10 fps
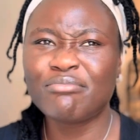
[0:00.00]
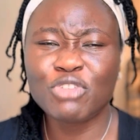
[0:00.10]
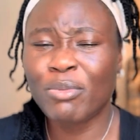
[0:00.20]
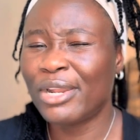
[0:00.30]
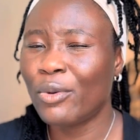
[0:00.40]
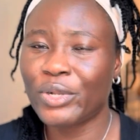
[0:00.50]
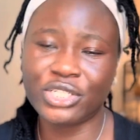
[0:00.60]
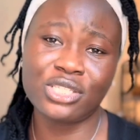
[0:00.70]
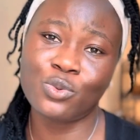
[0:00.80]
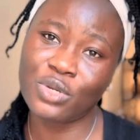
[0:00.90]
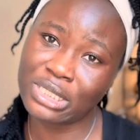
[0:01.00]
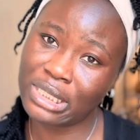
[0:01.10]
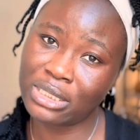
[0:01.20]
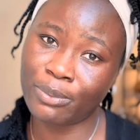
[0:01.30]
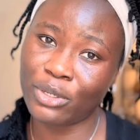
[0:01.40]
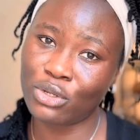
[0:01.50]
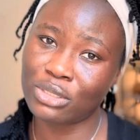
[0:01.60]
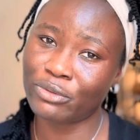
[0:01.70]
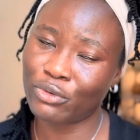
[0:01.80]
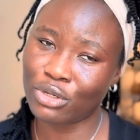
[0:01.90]
You might not watch it in one sitting
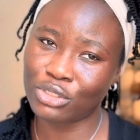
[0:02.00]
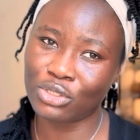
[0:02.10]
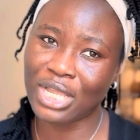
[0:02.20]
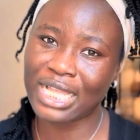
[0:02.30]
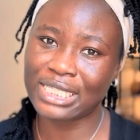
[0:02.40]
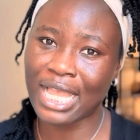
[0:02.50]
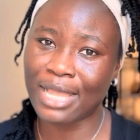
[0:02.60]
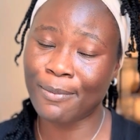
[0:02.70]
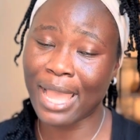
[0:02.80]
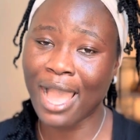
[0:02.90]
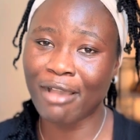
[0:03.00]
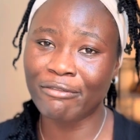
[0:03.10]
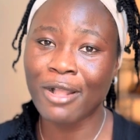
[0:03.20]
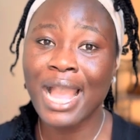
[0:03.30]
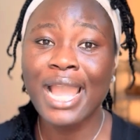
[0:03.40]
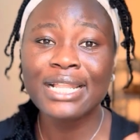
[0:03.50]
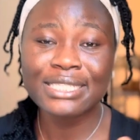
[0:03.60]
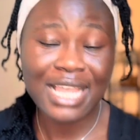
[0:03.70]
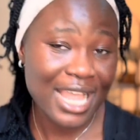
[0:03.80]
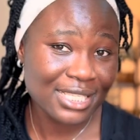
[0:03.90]
because, of course, you guys might have
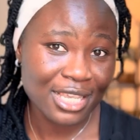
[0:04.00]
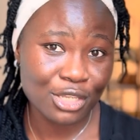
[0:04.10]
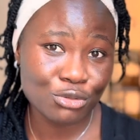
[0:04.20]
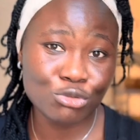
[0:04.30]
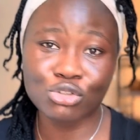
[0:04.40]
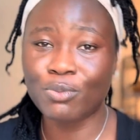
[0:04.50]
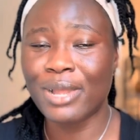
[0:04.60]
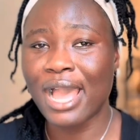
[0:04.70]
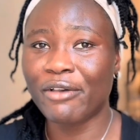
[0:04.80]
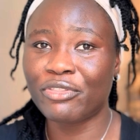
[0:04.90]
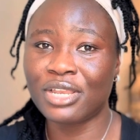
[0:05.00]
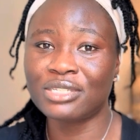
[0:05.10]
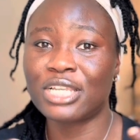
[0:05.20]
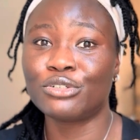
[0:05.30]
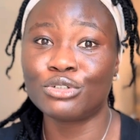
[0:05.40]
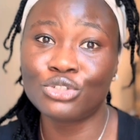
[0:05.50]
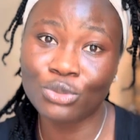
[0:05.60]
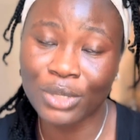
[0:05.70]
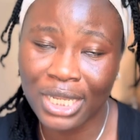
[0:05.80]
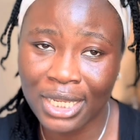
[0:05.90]
tight schedules. You might have things that you're
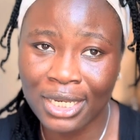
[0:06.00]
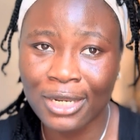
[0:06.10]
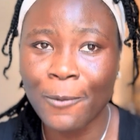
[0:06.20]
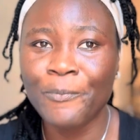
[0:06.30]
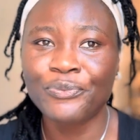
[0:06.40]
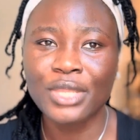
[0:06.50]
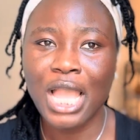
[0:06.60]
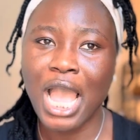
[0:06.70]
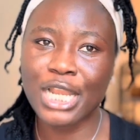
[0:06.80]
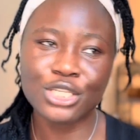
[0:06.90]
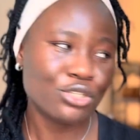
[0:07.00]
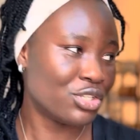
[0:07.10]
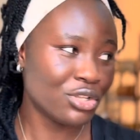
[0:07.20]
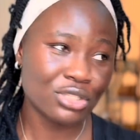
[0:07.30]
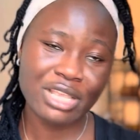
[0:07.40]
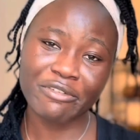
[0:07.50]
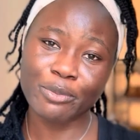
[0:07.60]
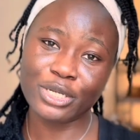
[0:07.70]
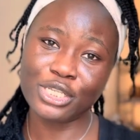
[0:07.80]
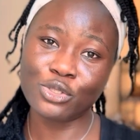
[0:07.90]
doing, and not
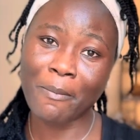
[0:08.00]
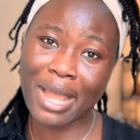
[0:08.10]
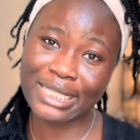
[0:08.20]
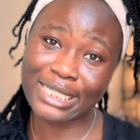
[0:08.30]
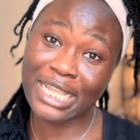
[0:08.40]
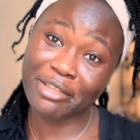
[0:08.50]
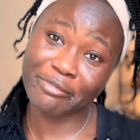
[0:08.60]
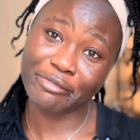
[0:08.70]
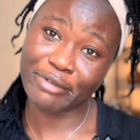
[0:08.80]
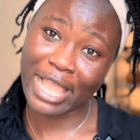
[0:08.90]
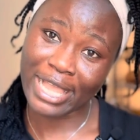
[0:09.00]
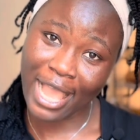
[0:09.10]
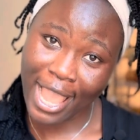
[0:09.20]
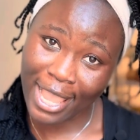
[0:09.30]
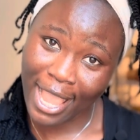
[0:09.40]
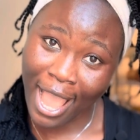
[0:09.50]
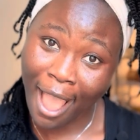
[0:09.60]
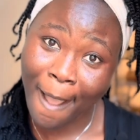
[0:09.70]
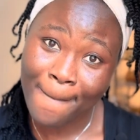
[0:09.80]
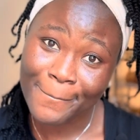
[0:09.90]
everybody is on mat leave like I
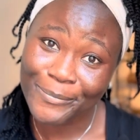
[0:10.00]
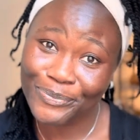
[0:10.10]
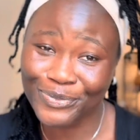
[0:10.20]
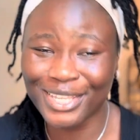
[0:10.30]
am.